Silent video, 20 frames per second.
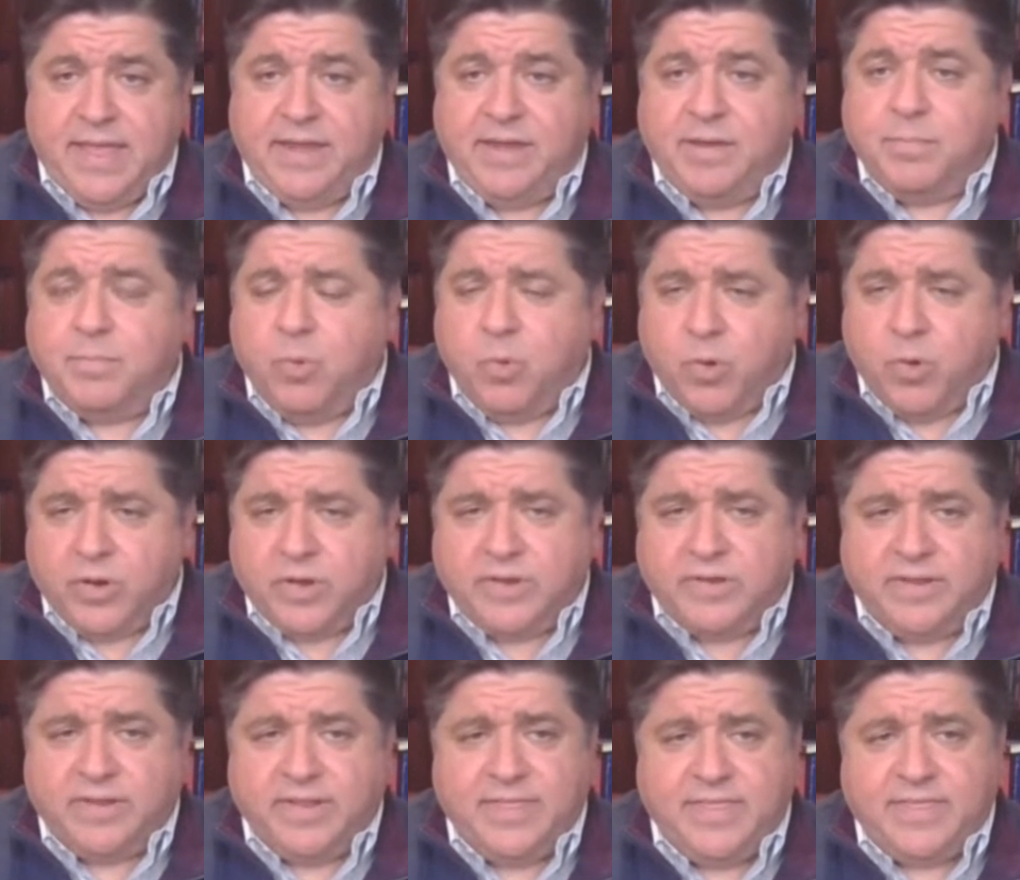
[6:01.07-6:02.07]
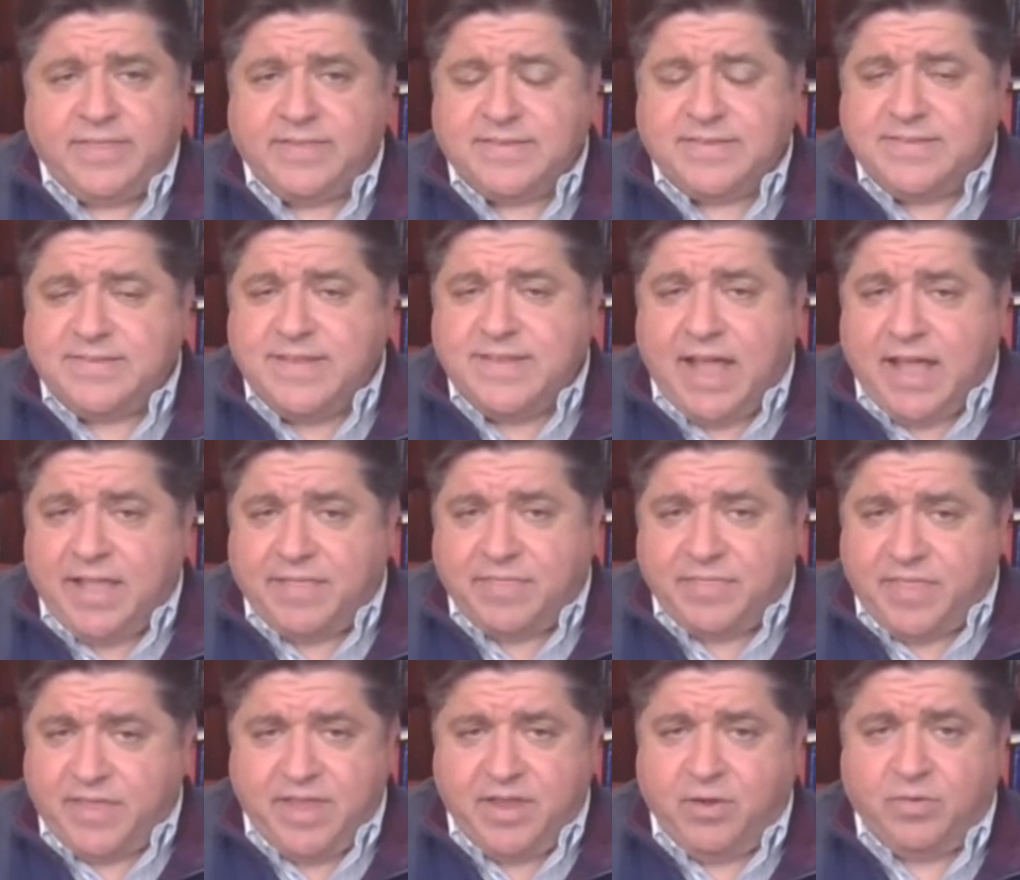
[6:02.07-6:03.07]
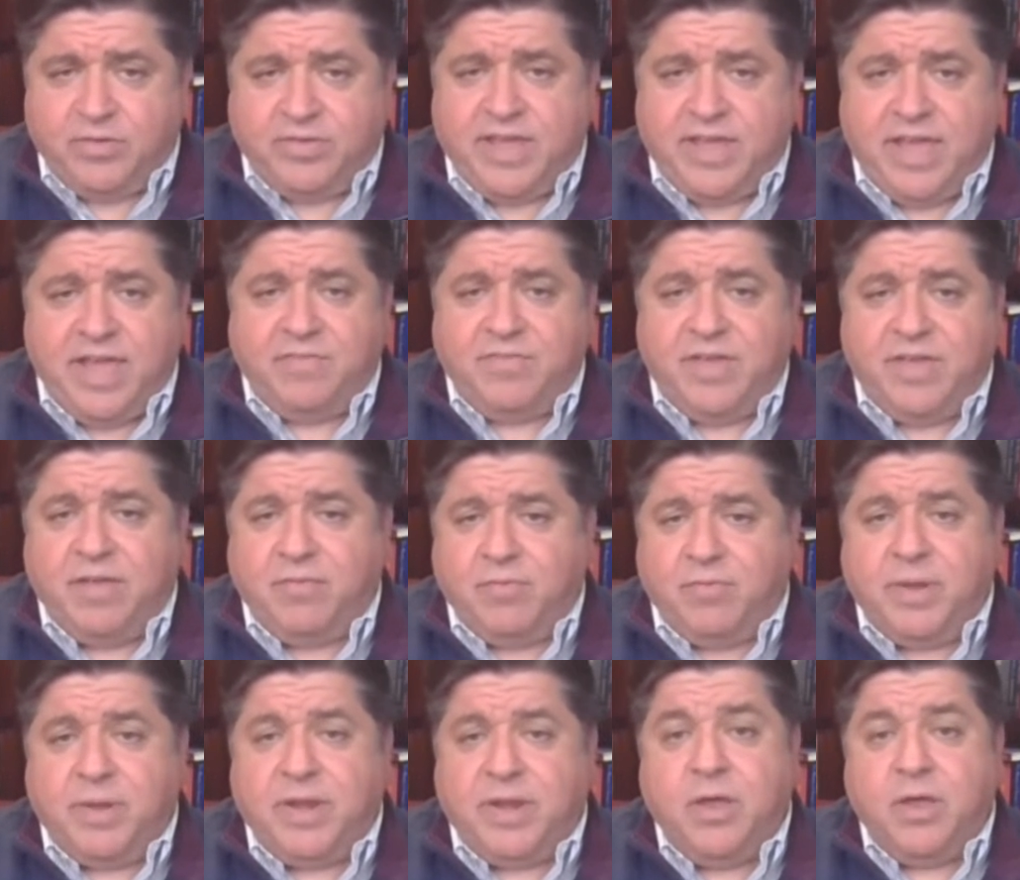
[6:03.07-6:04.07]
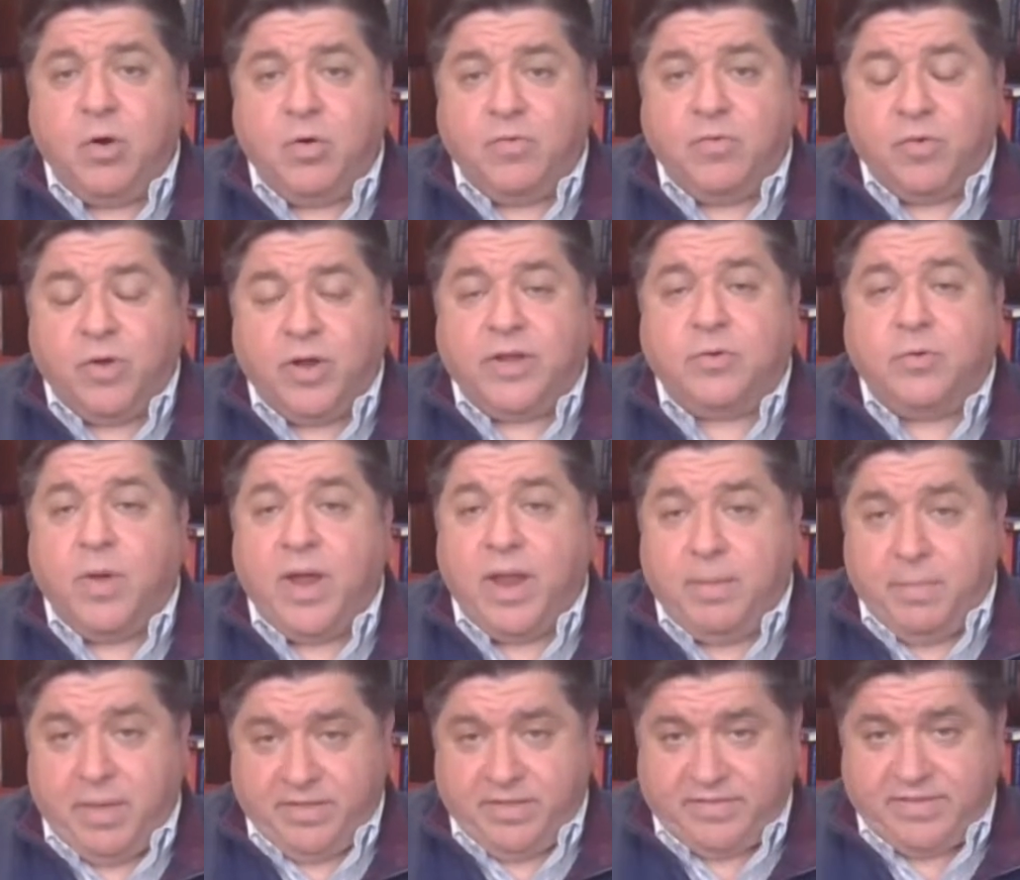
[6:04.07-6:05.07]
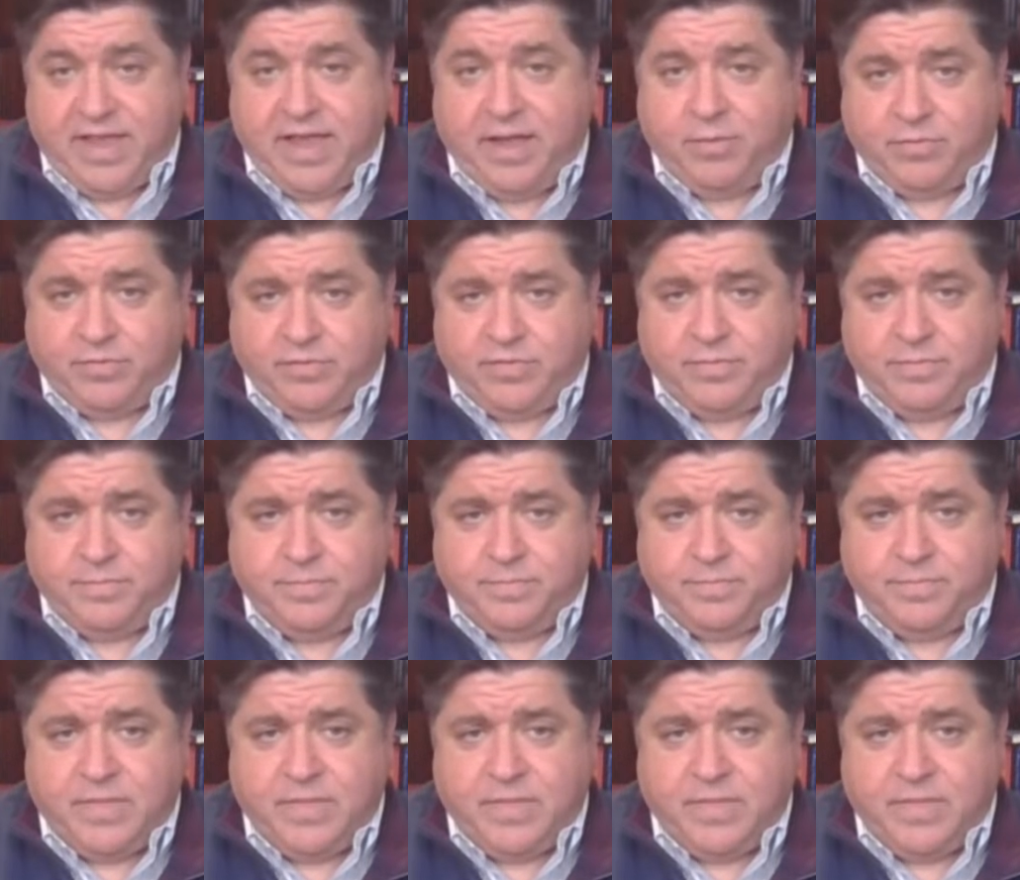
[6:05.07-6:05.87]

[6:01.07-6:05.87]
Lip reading: And importantly, this is not the year to have everybody over at grandma's house.